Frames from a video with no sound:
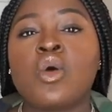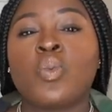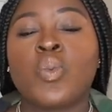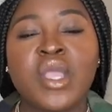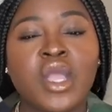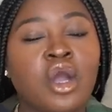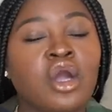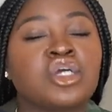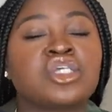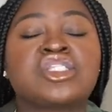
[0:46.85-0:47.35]

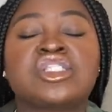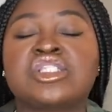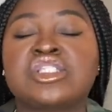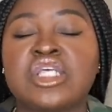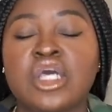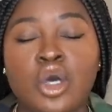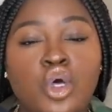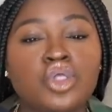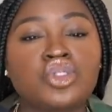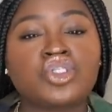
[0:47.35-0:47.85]
We are
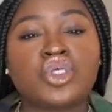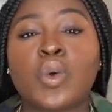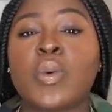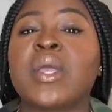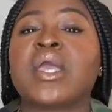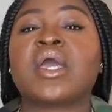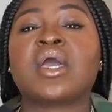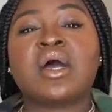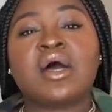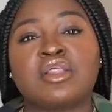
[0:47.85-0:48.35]
still
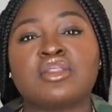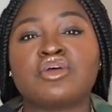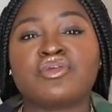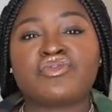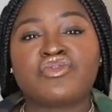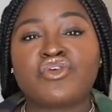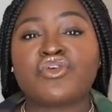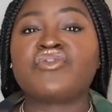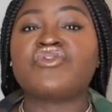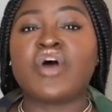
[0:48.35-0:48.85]
doing color
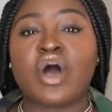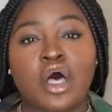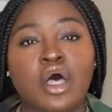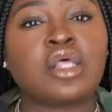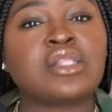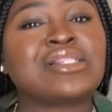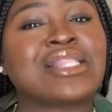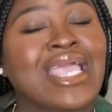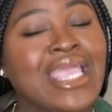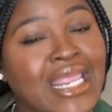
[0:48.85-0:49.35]
for
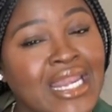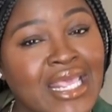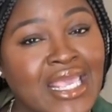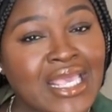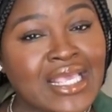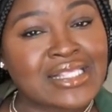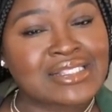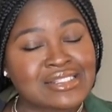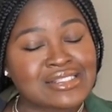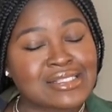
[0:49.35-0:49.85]
fall,
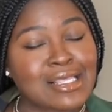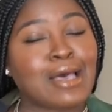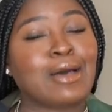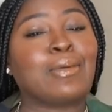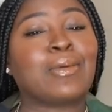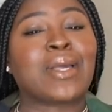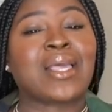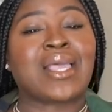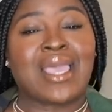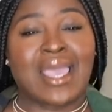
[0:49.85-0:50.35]
ladies,
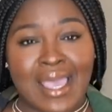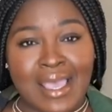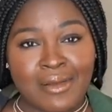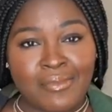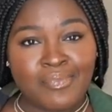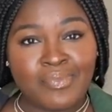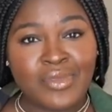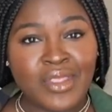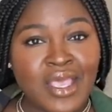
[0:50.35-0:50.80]
okay?